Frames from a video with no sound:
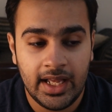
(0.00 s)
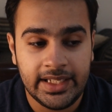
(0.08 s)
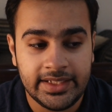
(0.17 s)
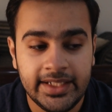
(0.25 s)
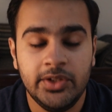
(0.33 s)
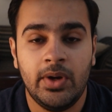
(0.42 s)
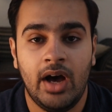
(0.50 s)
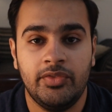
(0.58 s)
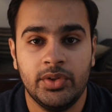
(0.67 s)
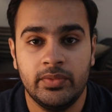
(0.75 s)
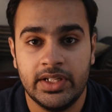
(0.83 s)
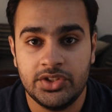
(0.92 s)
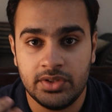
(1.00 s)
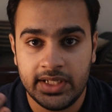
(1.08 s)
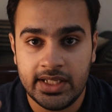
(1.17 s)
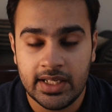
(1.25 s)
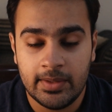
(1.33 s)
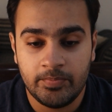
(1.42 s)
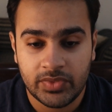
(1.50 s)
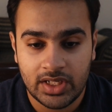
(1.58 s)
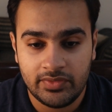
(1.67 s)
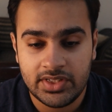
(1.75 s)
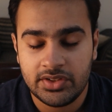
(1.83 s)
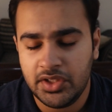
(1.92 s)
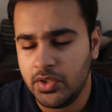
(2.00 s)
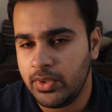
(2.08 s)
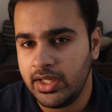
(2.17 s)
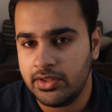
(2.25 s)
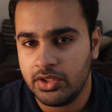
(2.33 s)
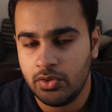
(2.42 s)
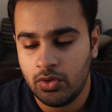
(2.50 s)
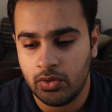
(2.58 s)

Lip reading: And then you have to eventually convince her. You can